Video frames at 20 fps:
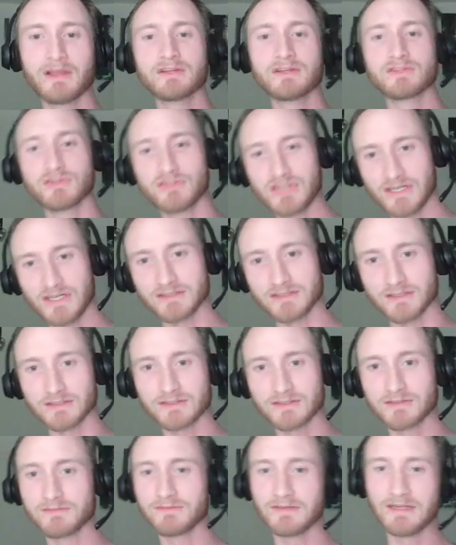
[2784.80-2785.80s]
So
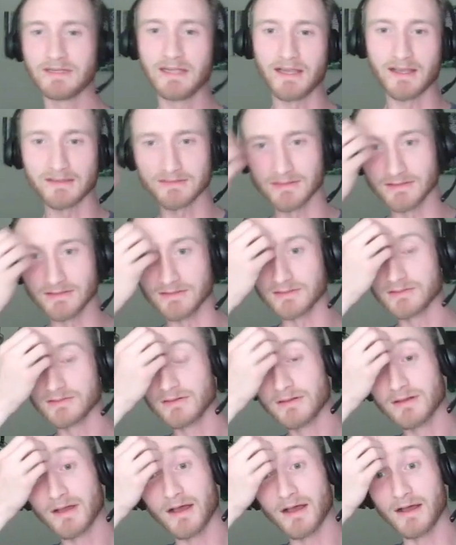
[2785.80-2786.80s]
Jesus, he has his
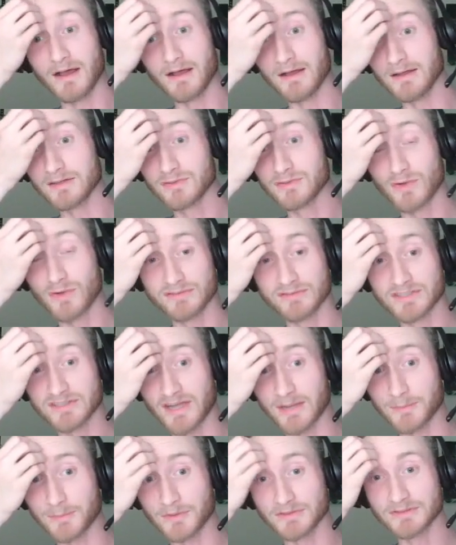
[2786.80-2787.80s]
uh, 12
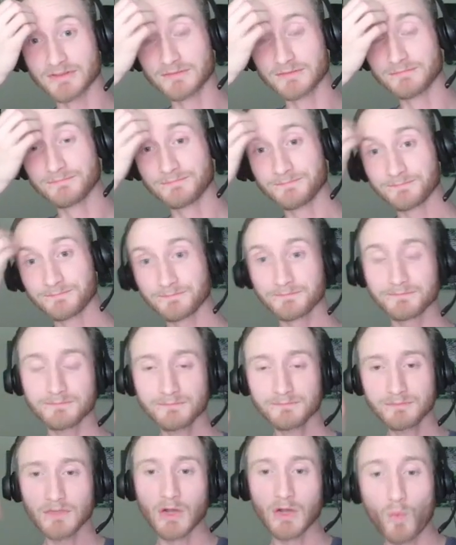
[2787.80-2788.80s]
disciples.
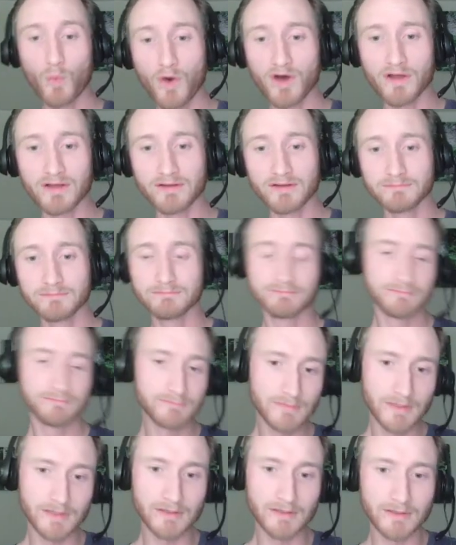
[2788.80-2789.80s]
One
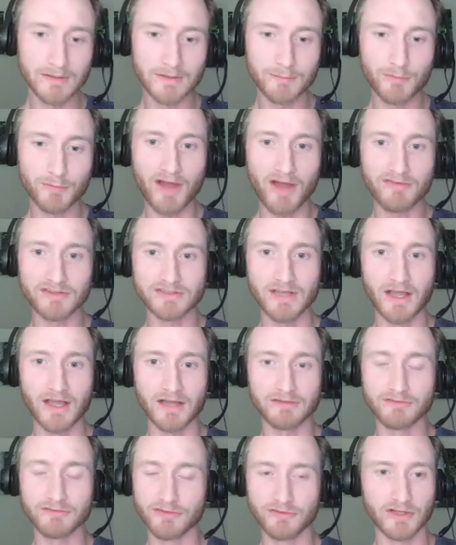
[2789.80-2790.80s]

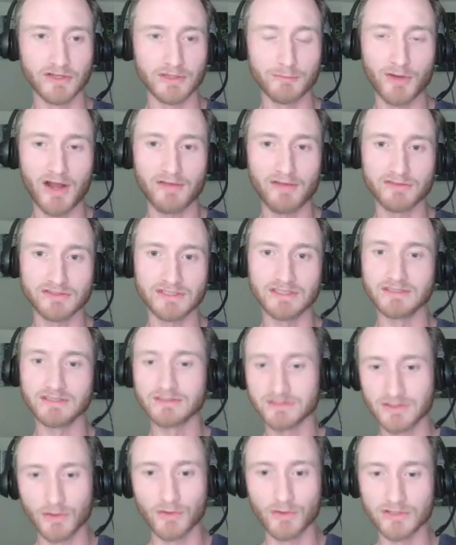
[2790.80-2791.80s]
prophesied, fulfilling prophecy,
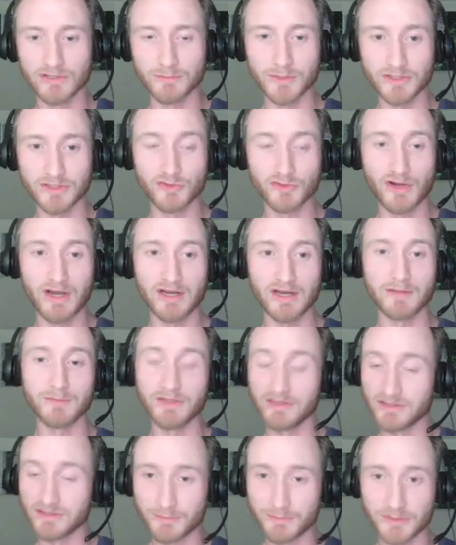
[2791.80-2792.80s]
is going to betray him in
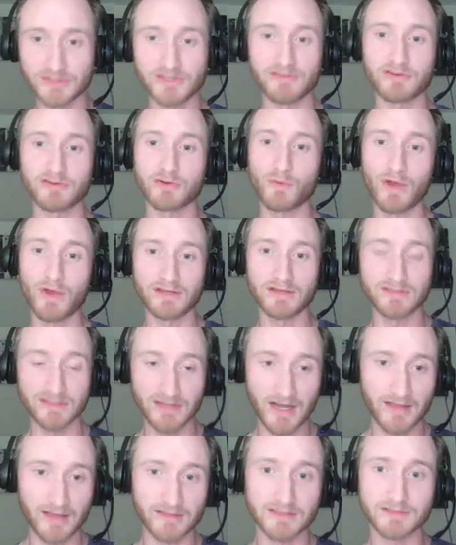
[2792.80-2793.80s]
this specific way, to
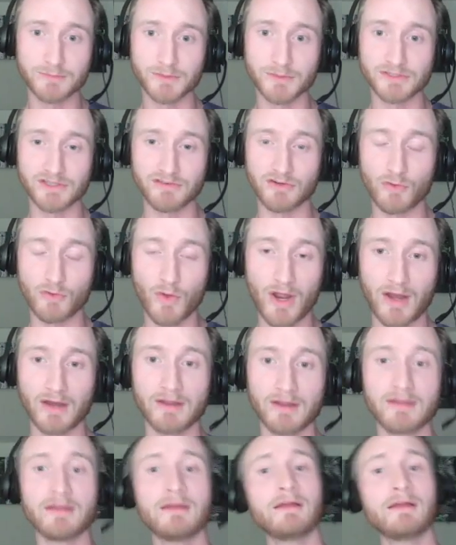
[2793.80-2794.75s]
die this specific way.